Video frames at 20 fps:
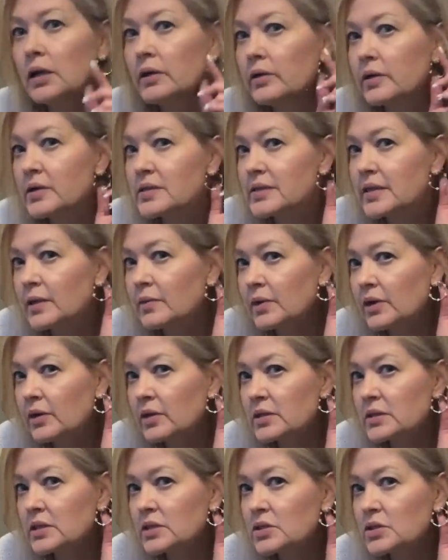the same
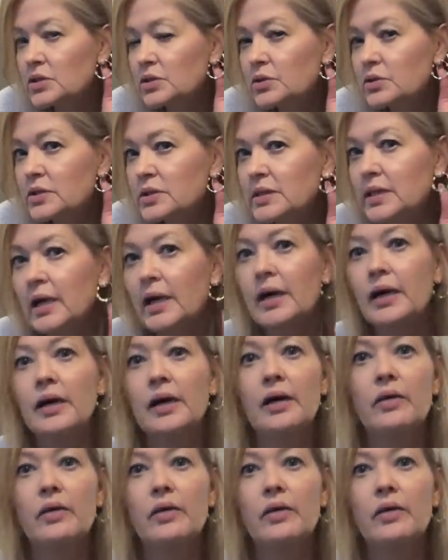earrings as Tuesday,